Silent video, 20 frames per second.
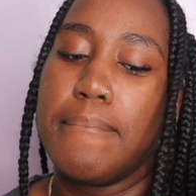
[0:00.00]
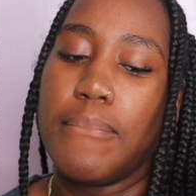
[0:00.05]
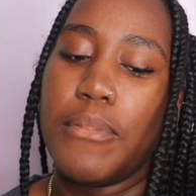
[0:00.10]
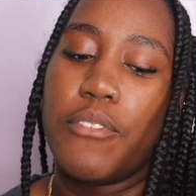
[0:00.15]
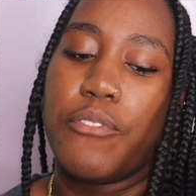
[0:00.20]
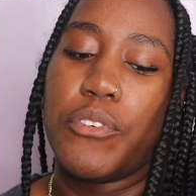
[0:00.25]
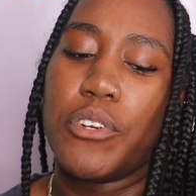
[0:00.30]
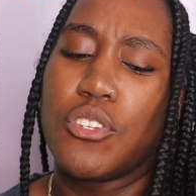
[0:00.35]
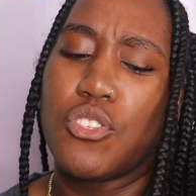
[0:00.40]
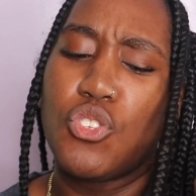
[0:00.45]

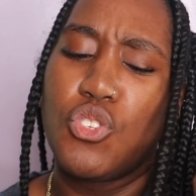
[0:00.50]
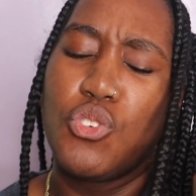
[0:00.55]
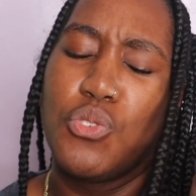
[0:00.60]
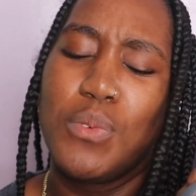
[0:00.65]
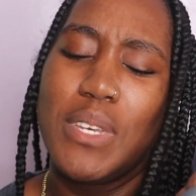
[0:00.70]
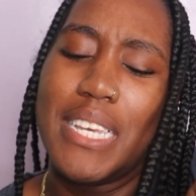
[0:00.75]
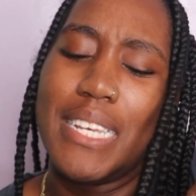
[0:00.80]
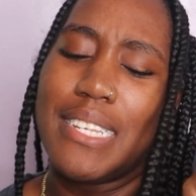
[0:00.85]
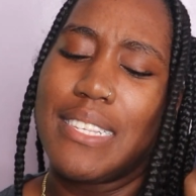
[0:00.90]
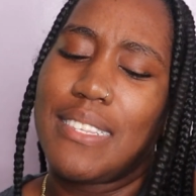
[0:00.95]
for 2
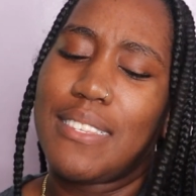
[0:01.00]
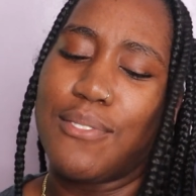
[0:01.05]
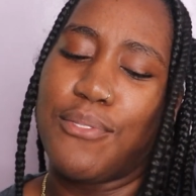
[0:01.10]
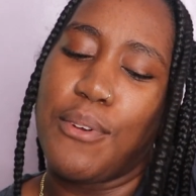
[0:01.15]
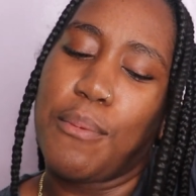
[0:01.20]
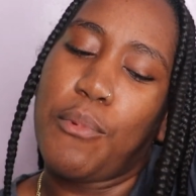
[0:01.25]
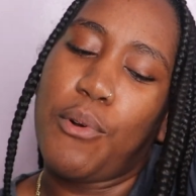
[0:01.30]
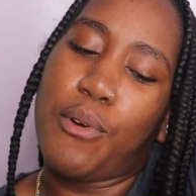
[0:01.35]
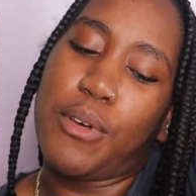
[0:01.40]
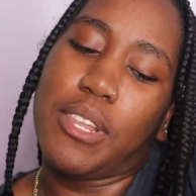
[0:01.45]
weeks
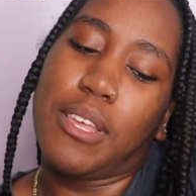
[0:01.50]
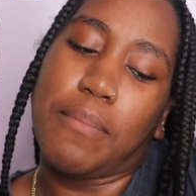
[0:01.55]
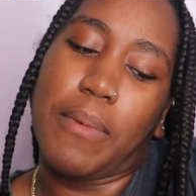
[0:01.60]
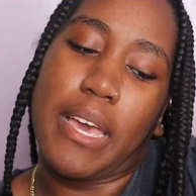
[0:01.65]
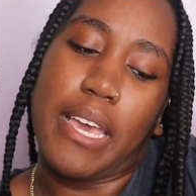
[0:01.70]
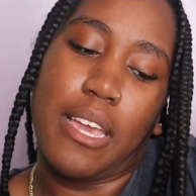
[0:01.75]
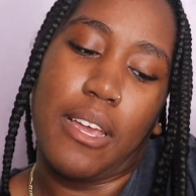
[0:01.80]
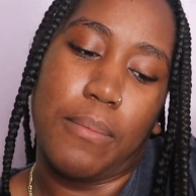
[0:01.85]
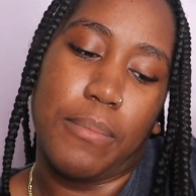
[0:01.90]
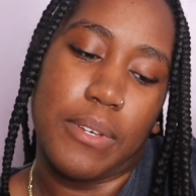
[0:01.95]
from oiling
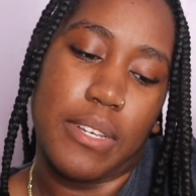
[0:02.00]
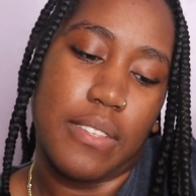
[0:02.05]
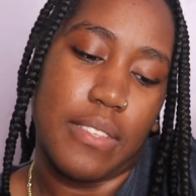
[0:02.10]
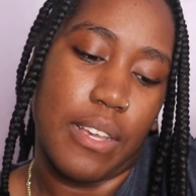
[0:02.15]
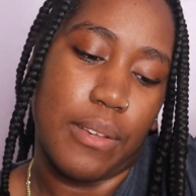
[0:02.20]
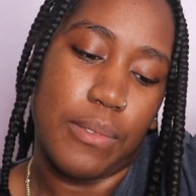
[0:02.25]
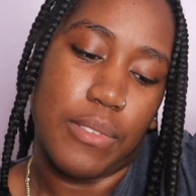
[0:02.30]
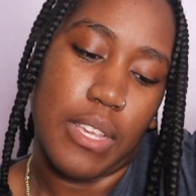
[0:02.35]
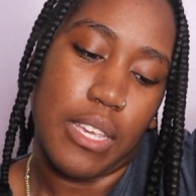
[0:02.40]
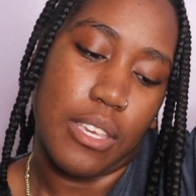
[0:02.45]
my hair, because
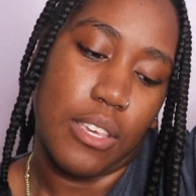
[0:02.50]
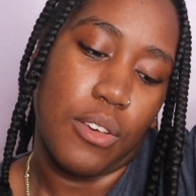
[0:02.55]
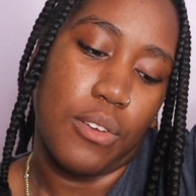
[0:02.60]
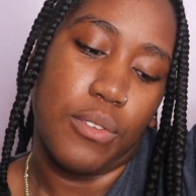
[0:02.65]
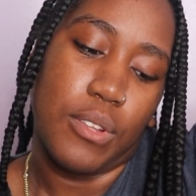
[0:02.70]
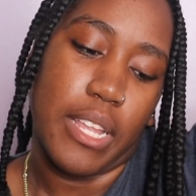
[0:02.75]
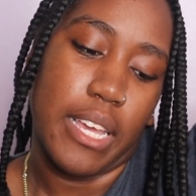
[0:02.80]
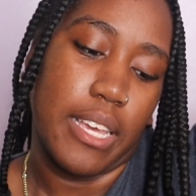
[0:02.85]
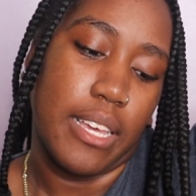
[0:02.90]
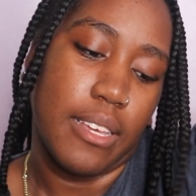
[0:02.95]
I was like,
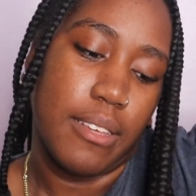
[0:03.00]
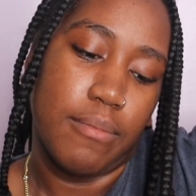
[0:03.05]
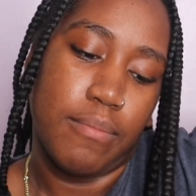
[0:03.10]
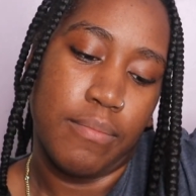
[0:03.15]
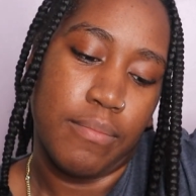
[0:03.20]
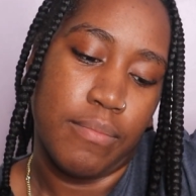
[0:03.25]
yo, like,